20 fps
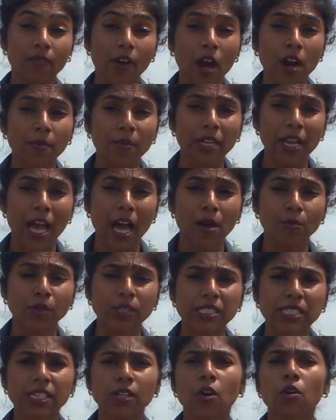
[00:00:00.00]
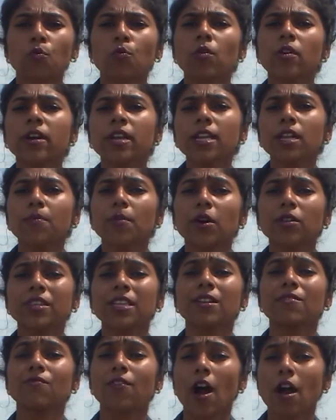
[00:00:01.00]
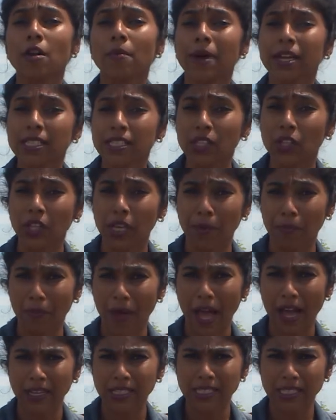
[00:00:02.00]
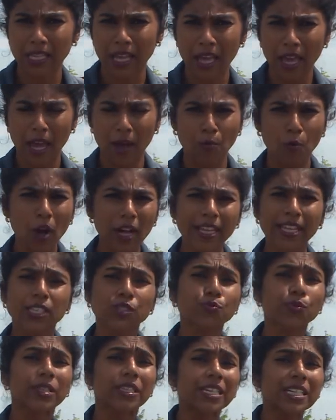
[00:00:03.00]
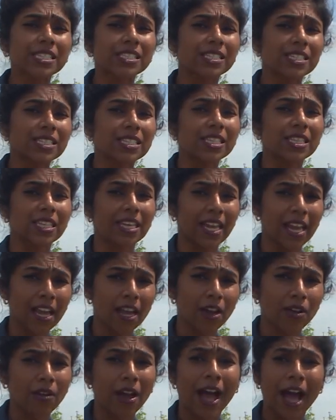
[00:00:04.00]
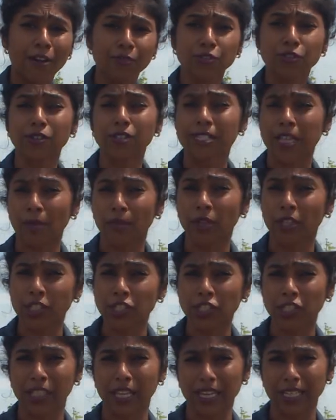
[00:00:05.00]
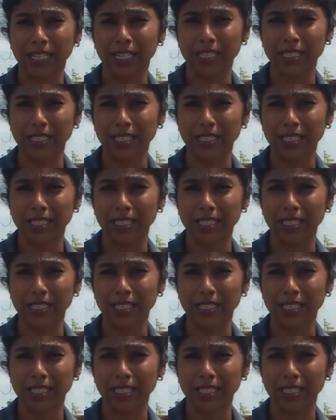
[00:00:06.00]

Environment Hamilton are worried about the environmental impacts and what gets released into the air after a demolition like